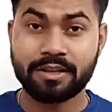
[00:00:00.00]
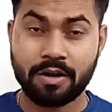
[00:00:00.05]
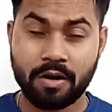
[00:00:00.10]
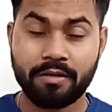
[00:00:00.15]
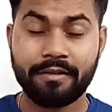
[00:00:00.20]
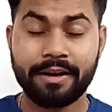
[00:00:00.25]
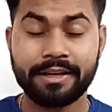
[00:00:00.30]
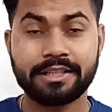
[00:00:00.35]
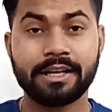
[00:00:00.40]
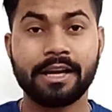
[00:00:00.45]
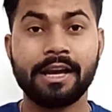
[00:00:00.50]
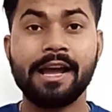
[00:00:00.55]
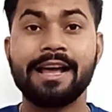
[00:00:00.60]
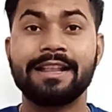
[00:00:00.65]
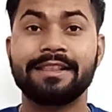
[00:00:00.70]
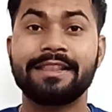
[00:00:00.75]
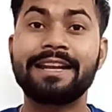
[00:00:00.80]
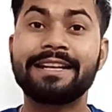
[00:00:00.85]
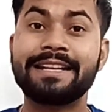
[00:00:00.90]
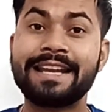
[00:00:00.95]
All right,
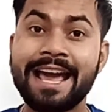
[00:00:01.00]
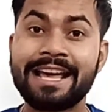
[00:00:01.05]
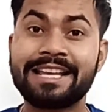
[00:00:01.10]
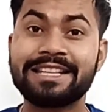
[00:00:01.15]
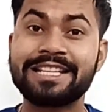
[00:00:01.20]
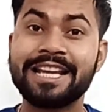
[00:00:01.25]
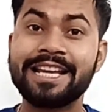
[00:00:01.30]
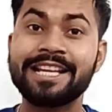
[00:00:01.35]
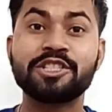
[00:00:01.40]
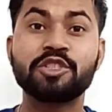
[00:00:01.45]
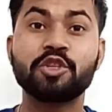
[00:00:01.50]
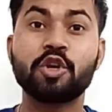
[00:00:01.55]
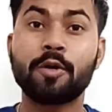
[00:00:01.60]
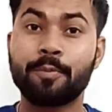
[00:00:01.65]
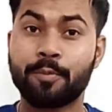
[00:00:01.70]
then next day is your